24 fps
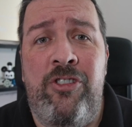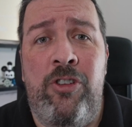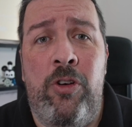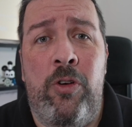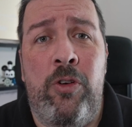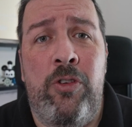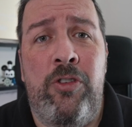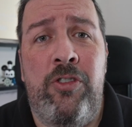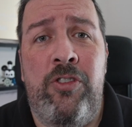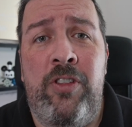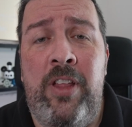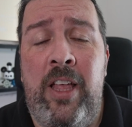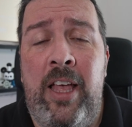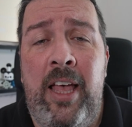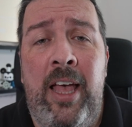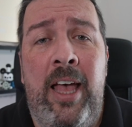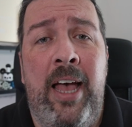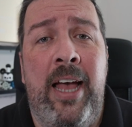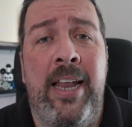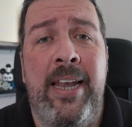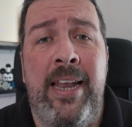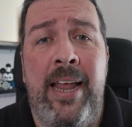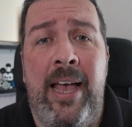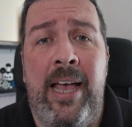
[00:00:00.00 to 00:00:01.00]
just
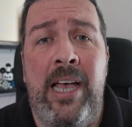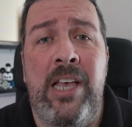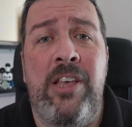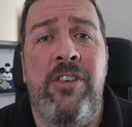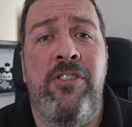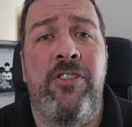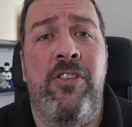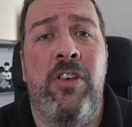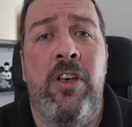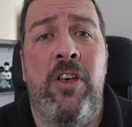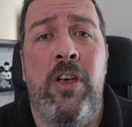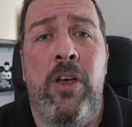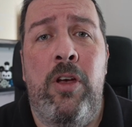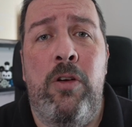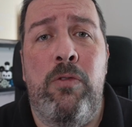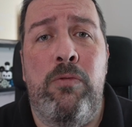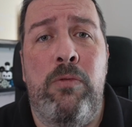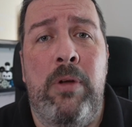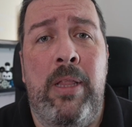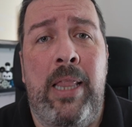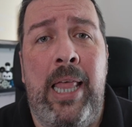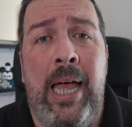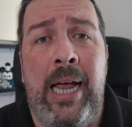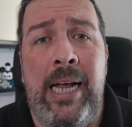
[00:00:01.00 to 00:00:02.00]
a nice
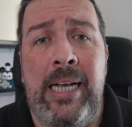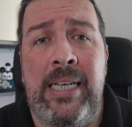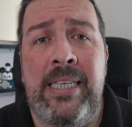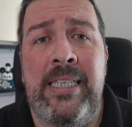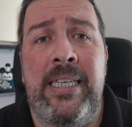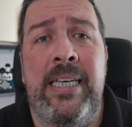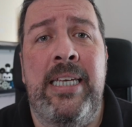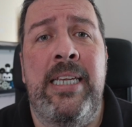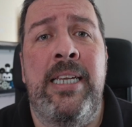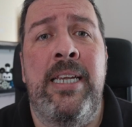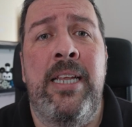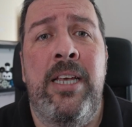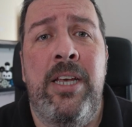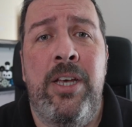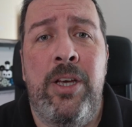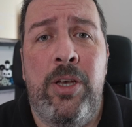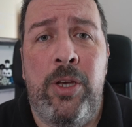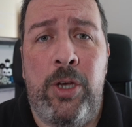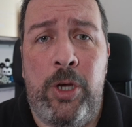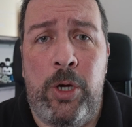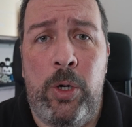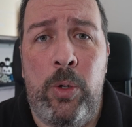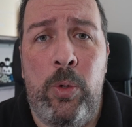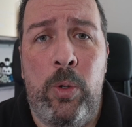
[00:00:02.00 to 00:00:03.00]
relaxing
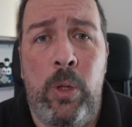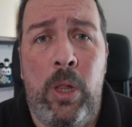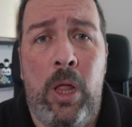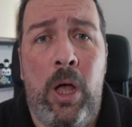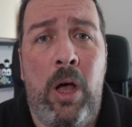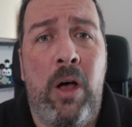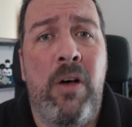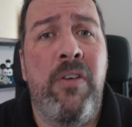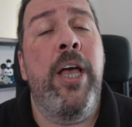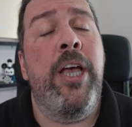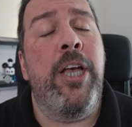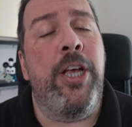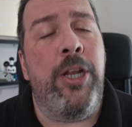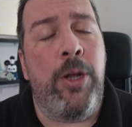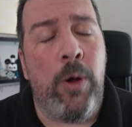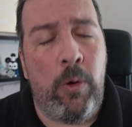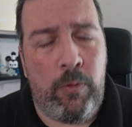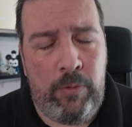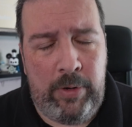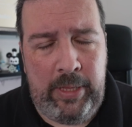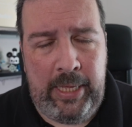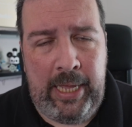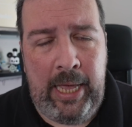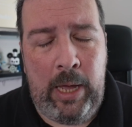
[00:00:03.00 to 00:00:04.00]
cool off. You
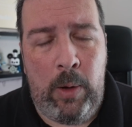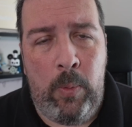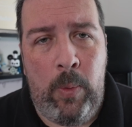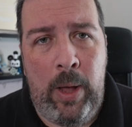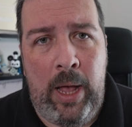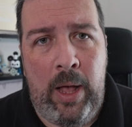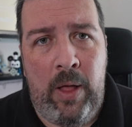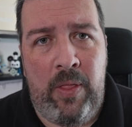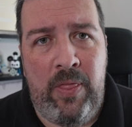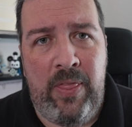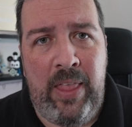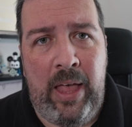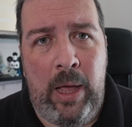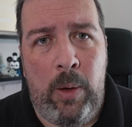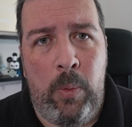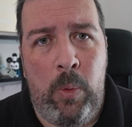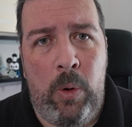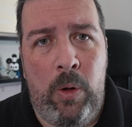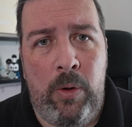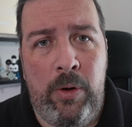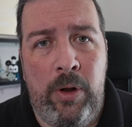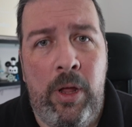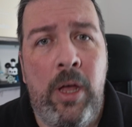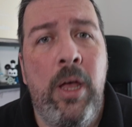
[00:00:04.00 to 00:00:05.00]
don't really get wet on that
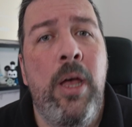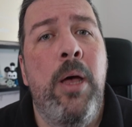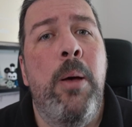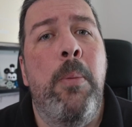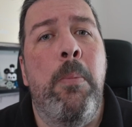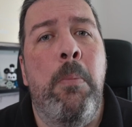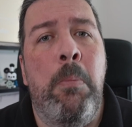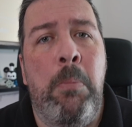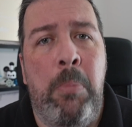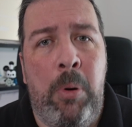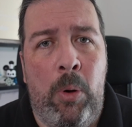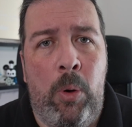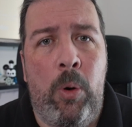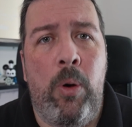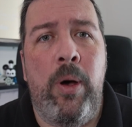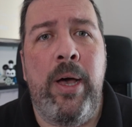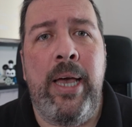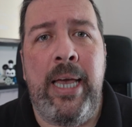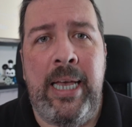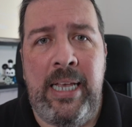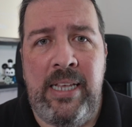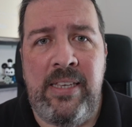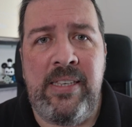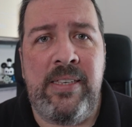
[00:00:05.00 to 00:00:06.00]
one, but
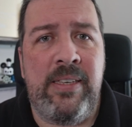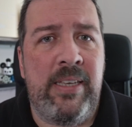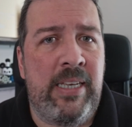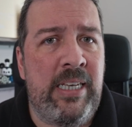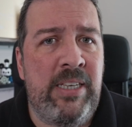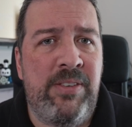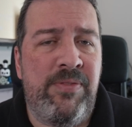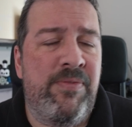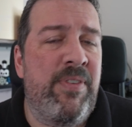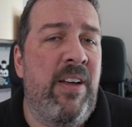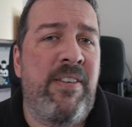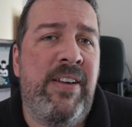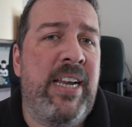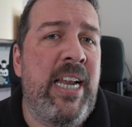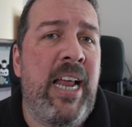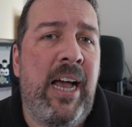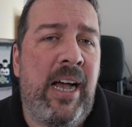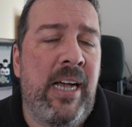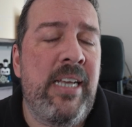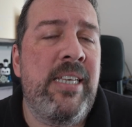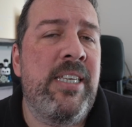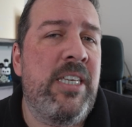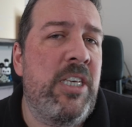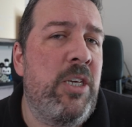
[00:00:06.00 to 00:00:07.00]
it's very
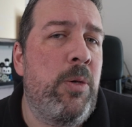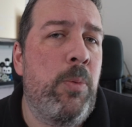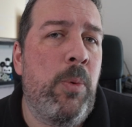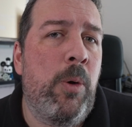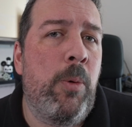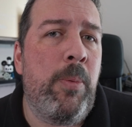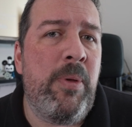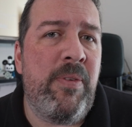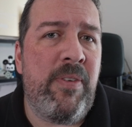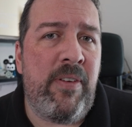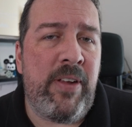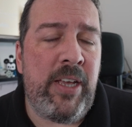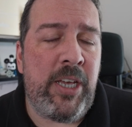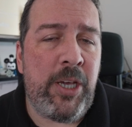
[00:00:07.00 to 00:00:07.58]
nice and you will be very